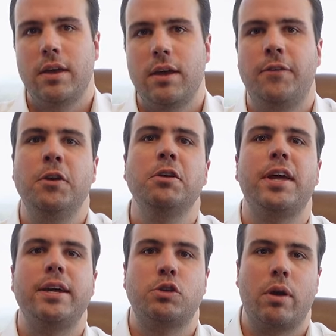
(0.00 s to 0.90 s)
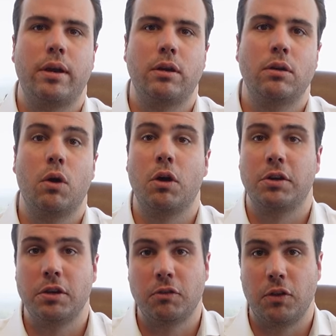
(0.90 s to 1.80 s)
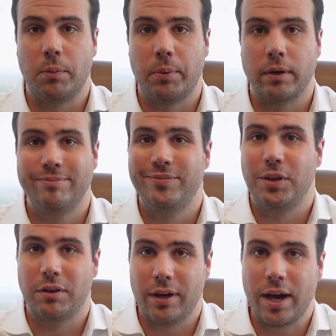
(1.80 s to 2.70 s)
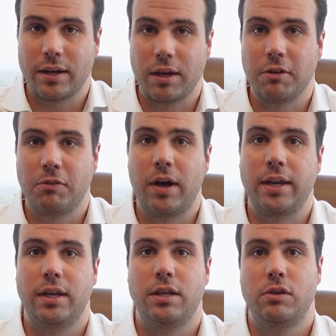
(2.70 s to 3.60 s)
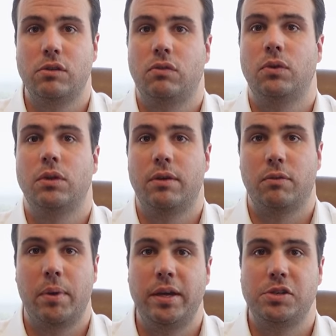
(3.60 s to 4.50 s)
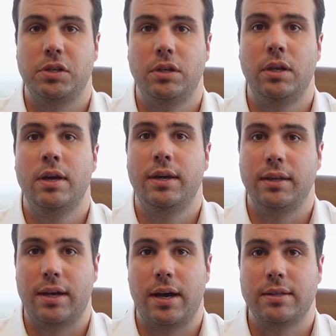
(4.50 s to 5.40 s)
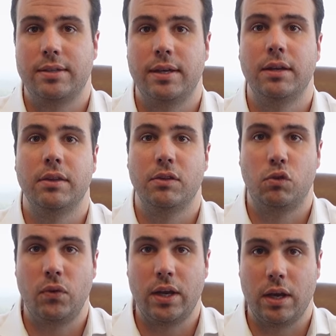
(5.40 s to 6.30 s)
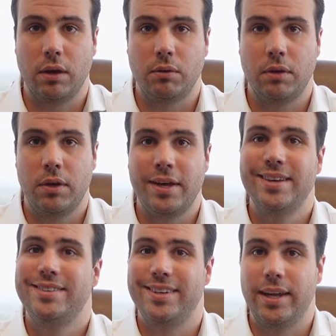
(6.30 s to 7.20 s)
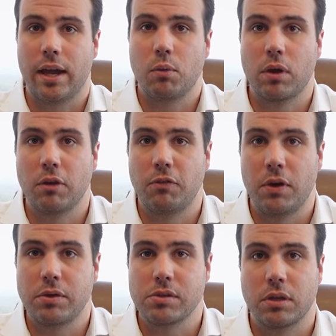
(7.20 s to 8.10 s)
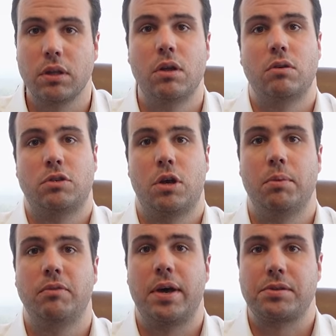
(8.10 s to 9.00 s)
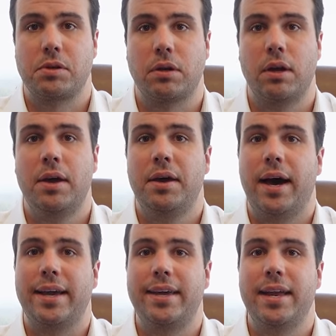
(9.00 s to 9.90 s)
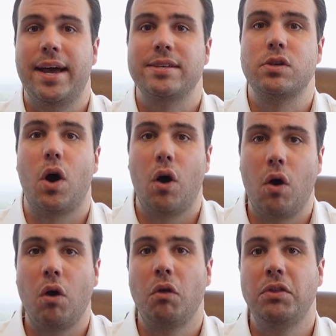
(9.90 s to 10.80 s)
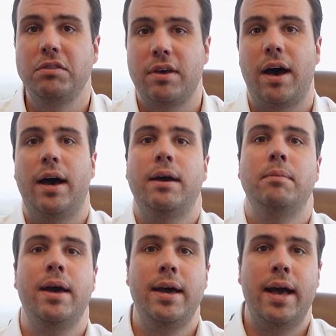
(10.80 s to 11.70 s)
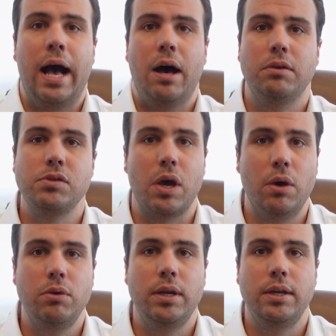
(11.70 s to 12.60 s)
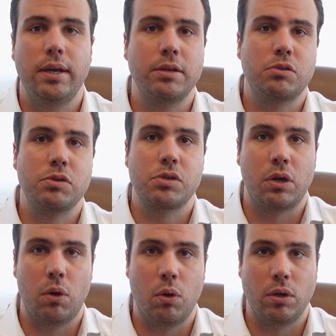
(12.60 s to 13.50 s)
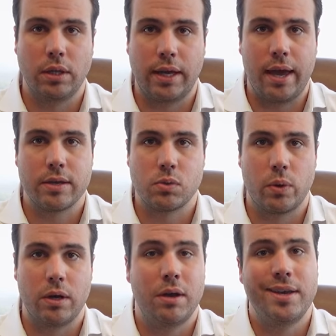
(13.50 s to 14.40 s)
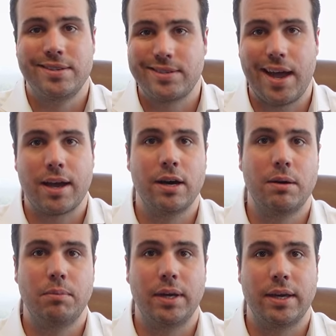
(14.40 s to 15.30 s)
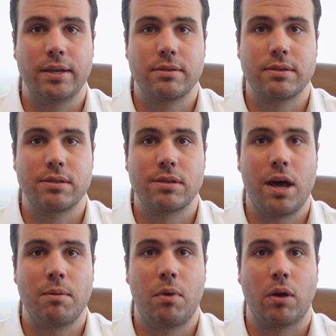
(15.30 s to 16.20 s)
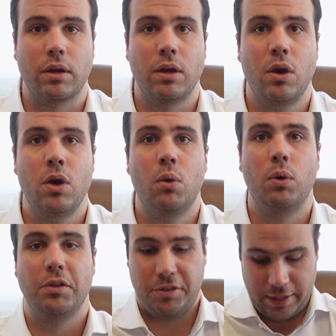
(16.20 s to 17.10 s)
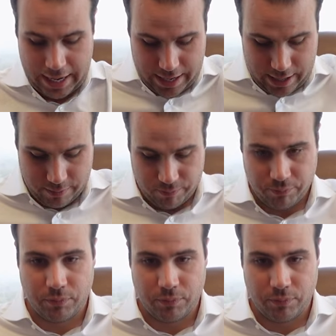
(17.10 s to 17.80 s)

If you're a day trader or a deal flipper, you're not going to find any useful information in the content of this video. Today we're going to focus on the long-term investor. I get asked all the time, how does owning interest in an oil and gas well stack up against the stock market? Well, today